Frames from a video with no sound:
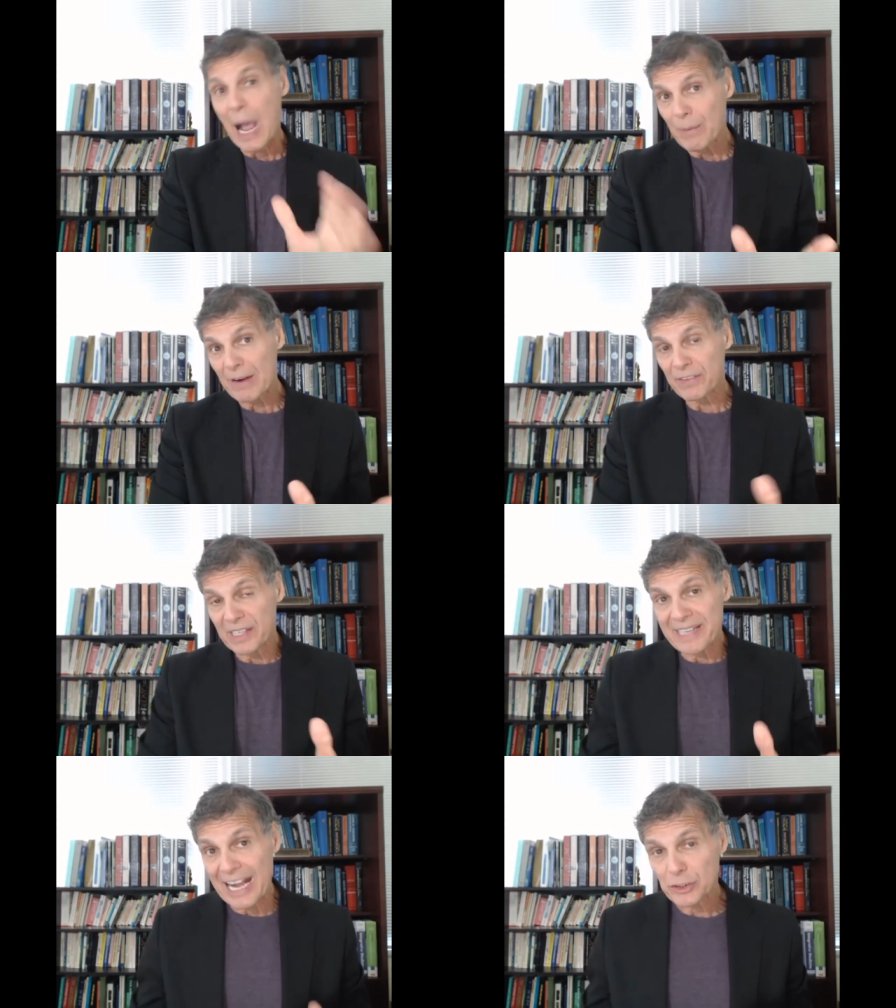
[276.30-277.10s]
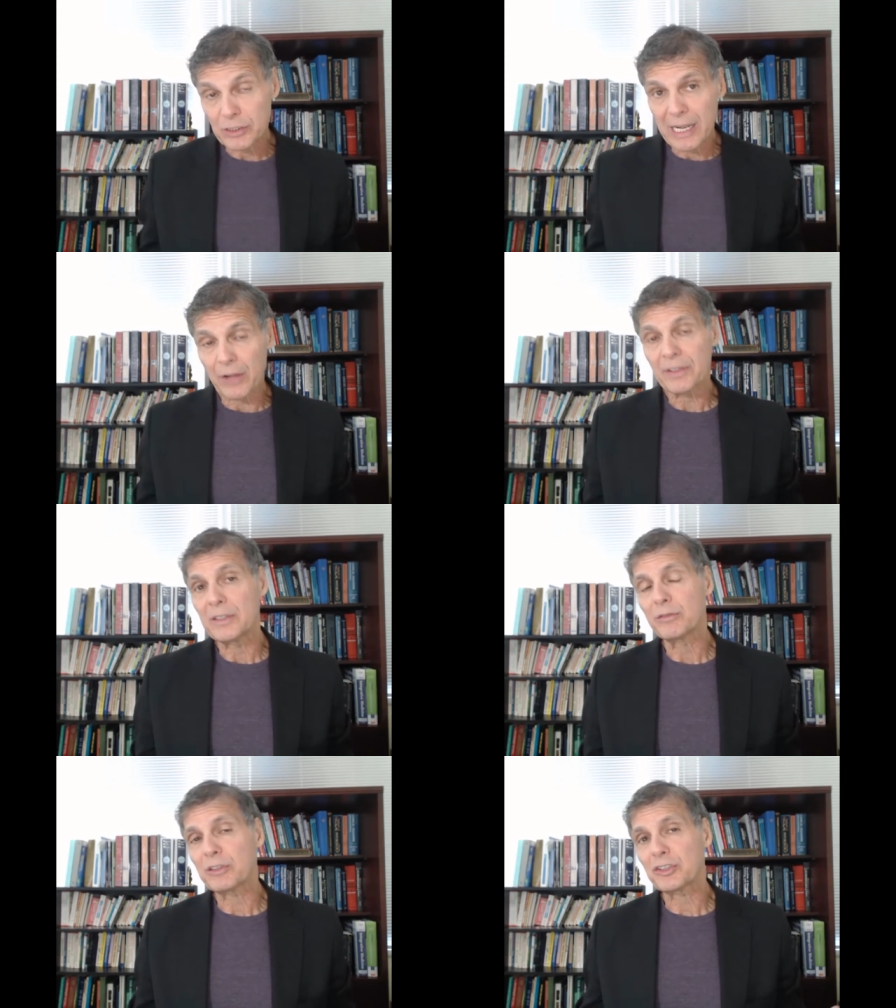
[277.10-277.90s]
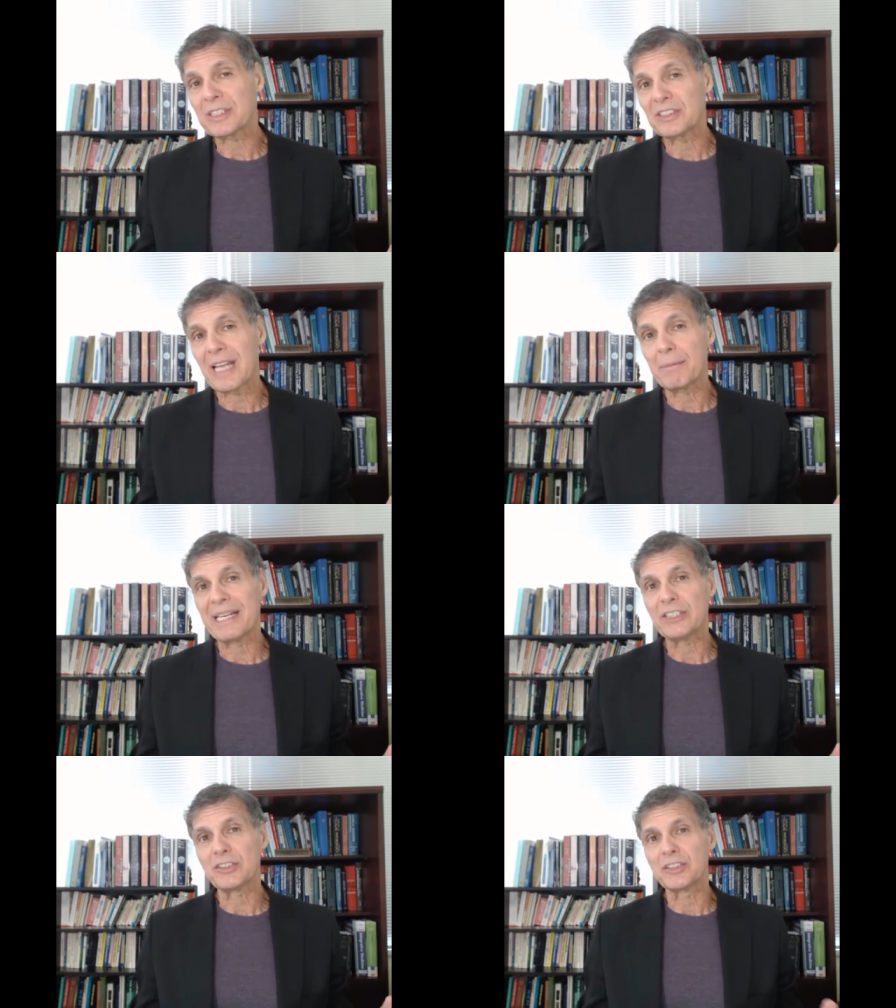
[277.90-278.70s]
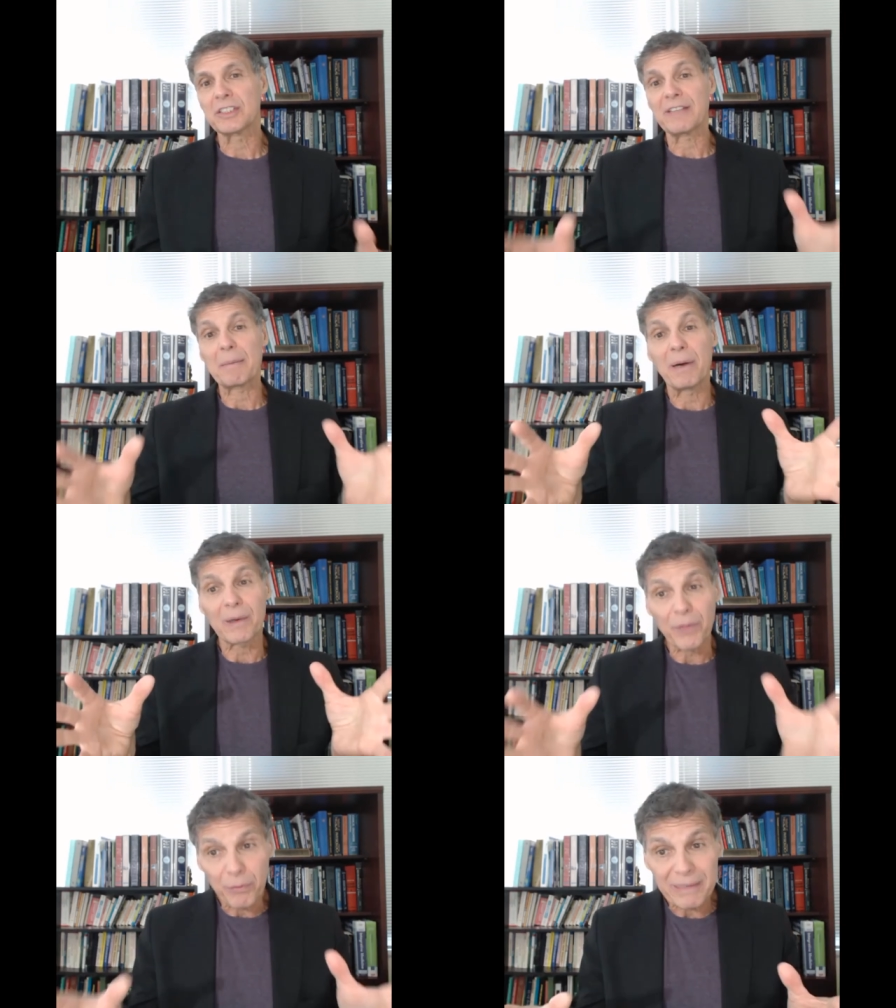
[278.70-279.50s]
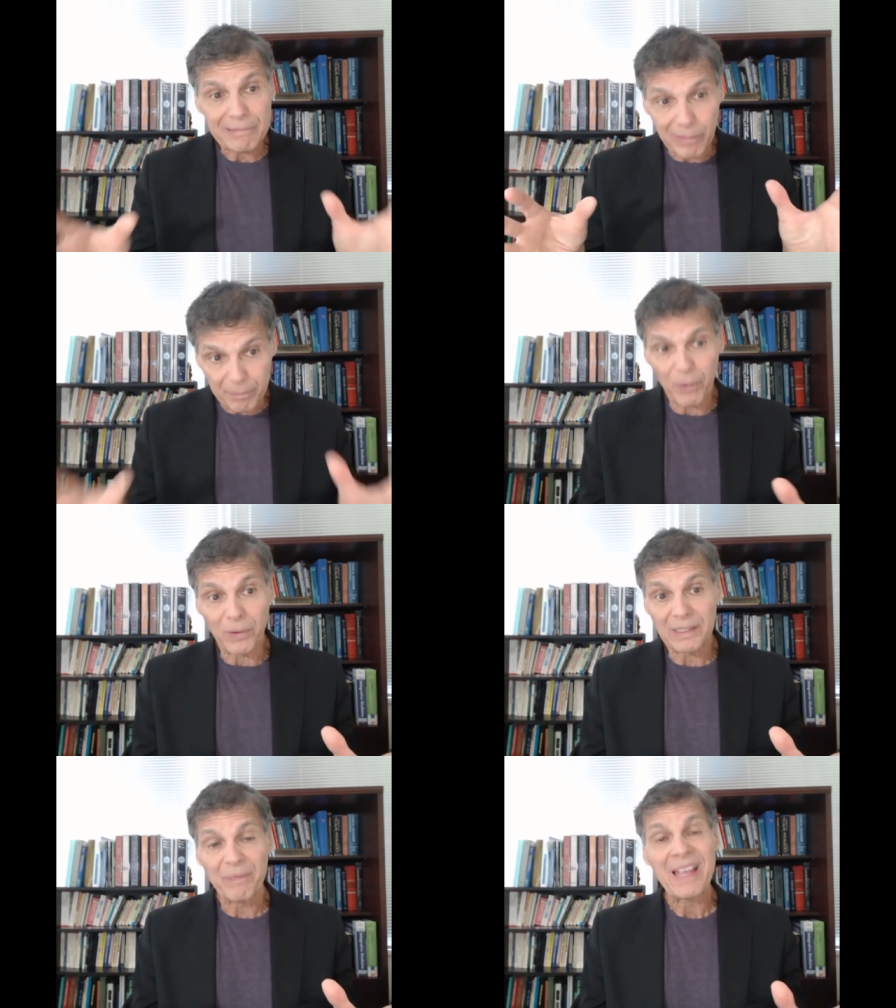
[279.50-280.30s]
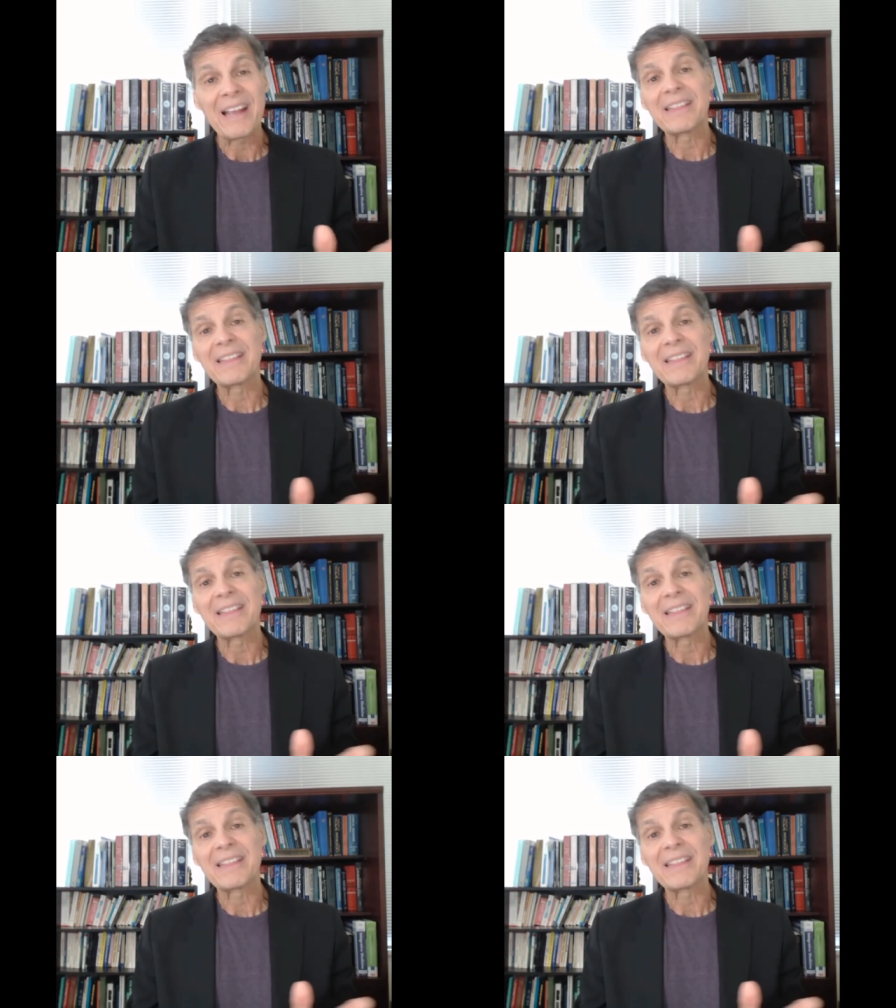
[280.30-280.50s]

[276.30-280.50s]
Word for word: However, the National Health and Nutrition Examination Survey Part 3 reported